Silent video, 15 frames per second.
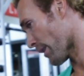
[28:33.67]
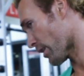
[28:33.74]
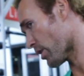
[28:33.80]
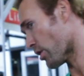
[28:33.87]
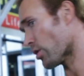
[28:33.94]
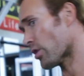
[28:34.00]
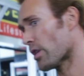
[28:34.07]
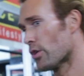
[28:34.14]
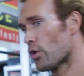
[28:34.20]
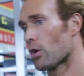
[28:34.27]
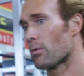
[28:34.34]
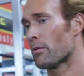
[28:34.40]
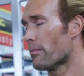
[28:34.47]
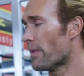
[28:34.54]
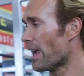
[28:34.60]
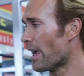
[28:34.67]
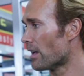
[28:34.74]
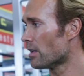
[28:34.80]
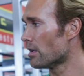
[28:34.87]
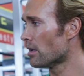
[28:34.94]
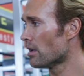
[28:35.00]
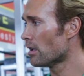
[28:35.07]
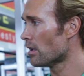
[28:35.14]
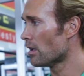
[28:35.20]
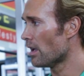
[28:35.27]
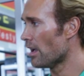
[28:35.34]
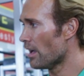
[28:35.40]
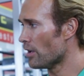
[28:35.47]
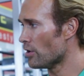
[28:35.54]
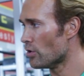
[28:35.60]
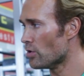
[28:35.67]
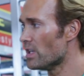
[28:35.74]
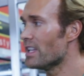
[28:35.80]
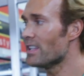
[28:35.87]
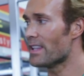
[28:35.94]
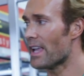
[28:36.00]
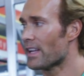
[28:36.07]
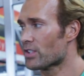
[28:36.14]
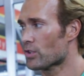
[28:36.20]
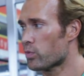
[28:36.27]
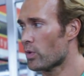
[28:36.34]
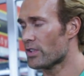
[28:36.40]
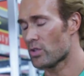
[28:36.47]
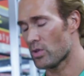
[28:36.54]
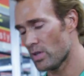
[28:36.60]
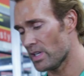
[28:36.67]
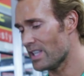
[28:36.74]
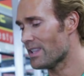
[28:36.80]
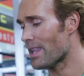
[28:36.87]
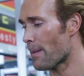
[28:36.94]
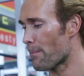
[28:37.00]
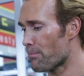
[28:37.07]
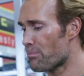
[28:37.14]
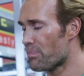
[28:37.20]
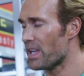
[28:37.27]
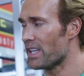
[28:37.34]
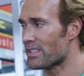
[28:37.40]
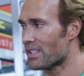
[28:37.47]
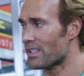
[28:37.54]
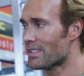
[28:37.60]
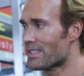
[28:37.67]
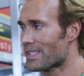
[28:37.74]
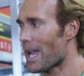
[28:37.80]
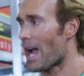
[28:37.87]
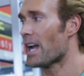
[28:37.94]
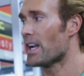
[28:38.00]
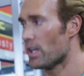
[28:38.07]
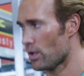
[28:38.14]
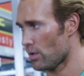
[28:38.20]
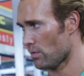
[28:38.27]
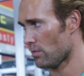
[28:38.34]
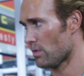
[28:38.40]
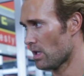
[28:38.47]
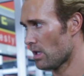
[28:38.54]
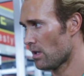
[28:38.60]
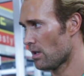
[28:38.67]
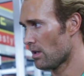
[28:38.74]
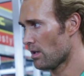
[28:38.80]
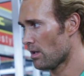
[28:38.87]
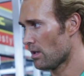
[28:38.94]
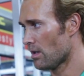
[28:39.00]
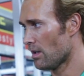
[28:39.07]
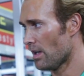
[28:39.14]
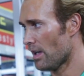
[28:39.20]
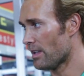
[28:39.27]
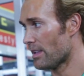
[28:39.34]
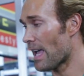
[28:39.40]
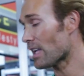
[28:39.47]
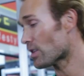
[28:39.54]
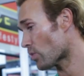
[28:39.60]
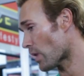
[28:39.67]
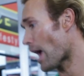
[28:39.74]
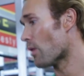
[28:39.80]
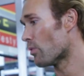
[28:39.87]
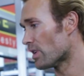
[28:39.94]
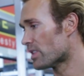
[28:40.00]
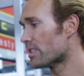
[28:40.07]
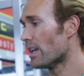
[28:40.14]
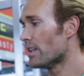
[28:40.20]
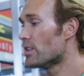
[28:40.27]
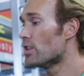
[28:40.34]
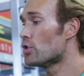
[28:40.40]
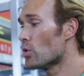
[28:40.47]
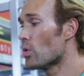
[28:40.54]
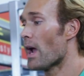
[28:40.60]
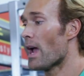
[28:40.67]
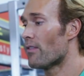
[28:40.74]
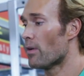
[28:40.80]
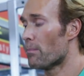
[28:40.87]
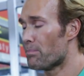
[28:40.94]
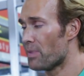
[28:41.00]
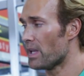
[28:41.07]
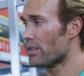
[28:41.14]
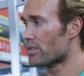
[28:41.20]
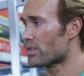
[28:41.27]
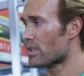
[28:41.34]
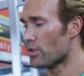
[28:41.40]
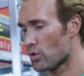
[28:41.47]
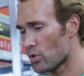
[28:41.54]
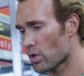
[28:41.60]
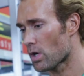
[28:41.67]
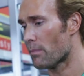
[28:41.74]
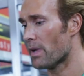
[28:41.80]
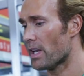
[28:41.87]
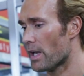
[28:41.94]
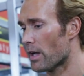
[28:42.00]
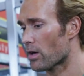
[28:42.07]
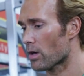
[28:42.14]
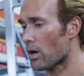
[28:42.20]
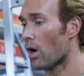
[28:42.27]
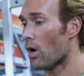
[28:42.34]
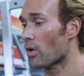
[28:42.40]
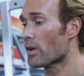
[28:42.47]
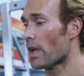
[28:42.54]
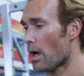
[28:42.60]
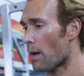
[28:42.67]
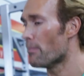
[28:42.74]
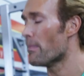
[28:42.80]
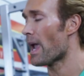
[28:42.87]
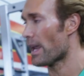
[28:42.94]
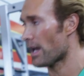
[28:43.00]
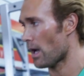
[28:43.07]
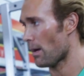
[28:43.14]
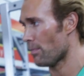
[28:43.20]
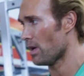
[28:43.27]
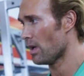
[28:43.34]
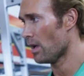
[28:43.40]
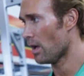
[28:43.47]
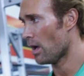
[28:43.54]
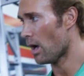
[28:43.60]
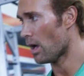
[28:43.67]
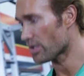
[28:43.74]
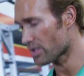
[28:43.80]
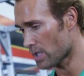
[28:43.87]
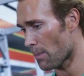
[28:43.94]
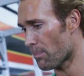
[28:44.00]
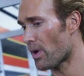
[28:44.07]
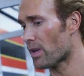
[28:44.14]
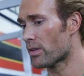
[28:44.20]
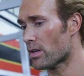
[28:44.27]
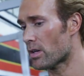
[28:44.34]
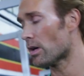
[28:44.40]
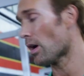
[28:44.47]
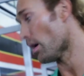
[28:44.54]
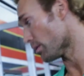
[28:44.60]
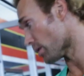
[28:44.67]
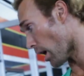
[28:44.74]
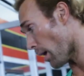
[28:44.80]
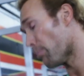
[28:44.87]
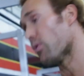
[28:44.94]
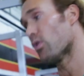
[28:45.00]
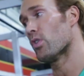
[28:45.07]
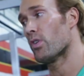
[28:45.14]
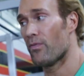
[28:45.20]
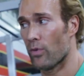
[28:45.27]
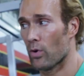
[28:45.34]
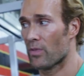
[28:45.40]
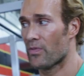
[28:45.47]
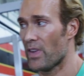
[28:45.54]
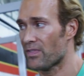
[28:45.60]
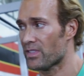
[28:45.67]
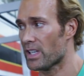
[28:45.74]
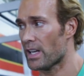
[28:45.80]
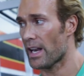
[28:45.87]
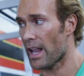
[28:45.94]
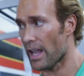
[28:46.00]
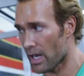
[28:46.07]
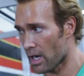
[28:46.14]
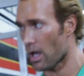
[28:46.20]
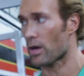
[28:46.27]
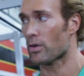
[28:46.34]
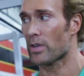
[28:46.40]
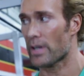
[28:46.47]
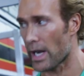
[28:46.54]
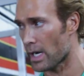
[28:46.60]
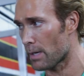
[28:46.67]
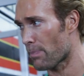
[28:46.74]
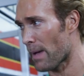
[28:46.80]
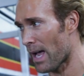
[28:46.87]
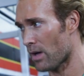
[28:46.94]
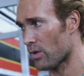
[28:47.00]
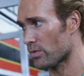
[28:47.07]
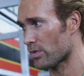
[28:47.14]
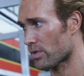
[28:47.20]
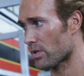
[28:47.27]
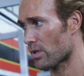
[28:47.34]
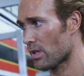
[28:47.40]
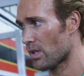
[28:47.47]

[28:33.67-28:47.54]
could hurt a normal man. And you need that switch. You need that beast inside of you. And that's what I would say. Did you have a beast? Did you come in here and go, okay, I'll man up. I'll step under, I'll pull the 450 today at 180 pounds.